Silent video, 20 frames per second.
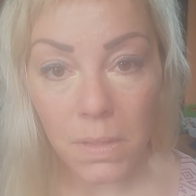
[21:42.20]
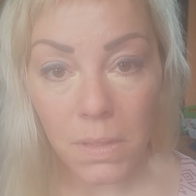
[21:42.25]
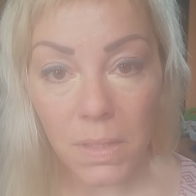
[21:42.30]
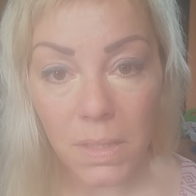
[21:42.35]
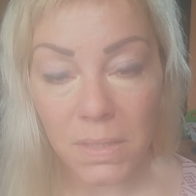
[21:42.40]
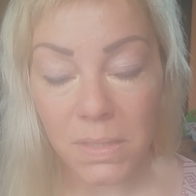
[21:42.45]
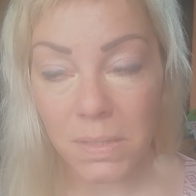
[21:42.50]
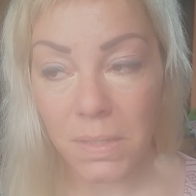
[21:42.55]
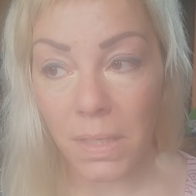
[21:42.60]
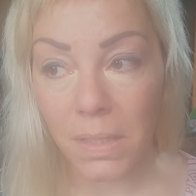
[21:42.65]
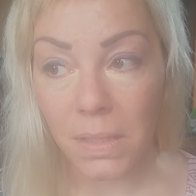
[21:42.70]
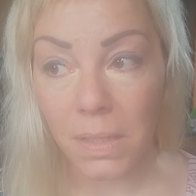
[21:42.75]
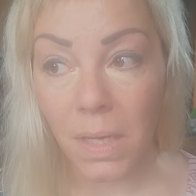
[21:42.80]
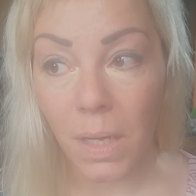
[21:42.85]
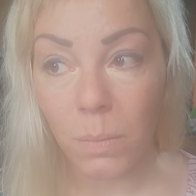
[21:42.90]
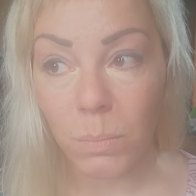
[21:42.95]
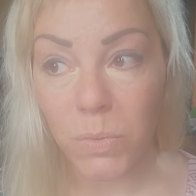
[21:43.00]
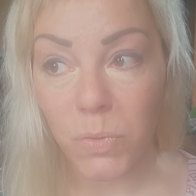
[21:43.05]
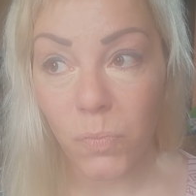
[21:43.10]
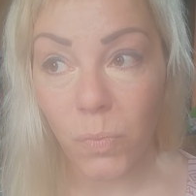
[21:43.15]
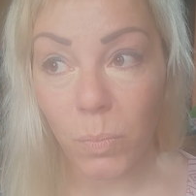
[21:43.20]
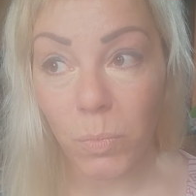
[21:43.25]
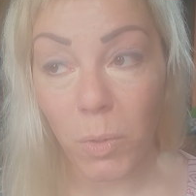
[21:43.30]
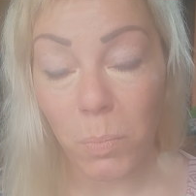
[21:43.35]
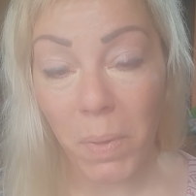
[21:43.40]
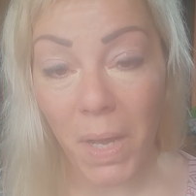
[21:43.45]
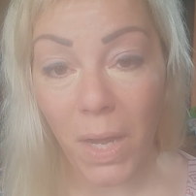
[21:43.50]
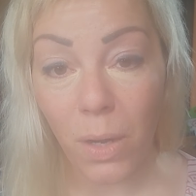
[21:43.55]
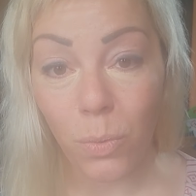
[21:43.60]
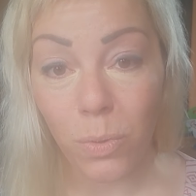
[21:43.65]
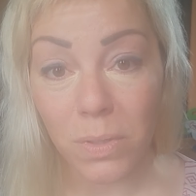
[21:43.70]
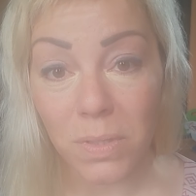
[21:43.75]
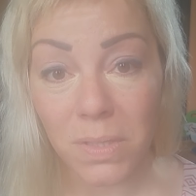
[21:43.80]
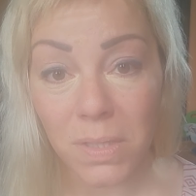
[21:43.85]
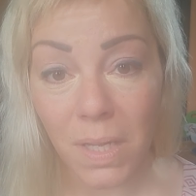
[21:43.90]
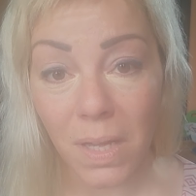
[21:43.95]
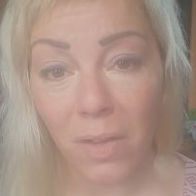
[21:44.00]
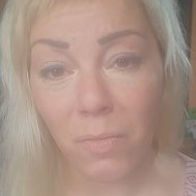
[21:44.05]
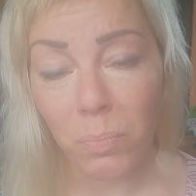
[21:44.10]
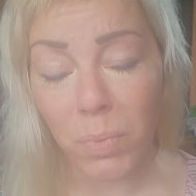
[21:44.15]
the sin comes from the powers
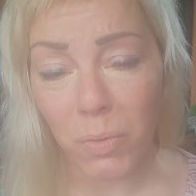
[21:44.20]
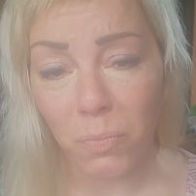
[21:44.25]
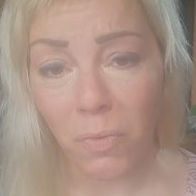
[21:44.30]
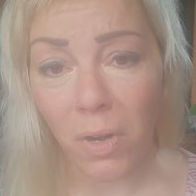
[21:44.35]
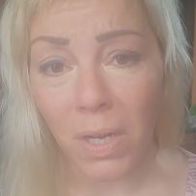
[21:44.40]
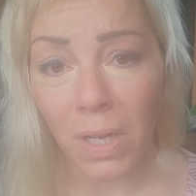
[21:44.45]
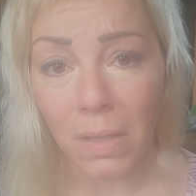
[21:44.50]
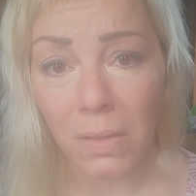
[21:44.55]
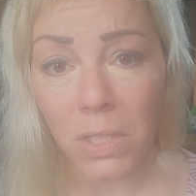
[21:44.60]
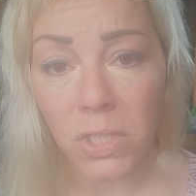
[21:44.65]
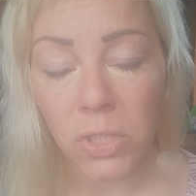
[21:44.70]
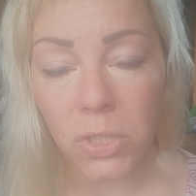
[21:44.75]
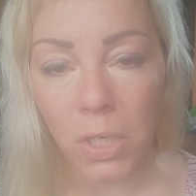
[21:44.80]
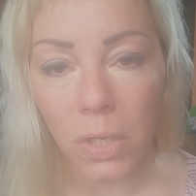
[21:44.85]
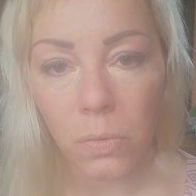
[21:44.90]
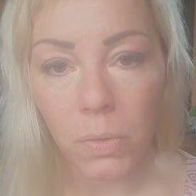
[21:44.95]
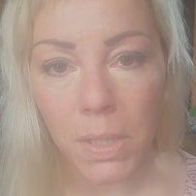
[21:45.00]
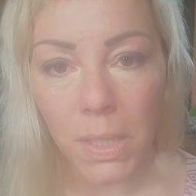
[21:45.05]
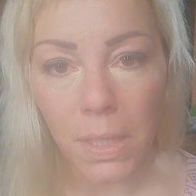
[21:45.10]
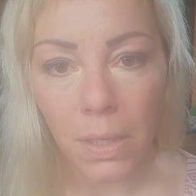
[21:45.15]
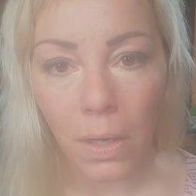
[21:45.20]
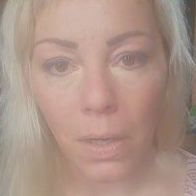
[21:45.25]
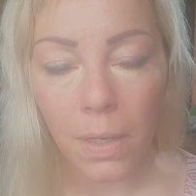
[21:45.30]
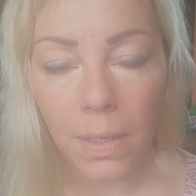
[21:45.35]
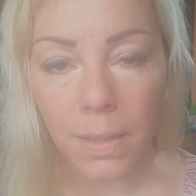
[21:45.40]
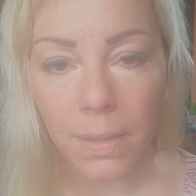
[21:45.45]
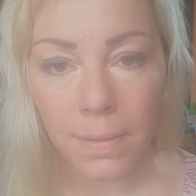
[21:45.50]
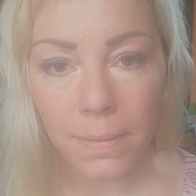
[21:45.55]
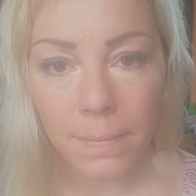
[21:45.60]
that have been running the show here.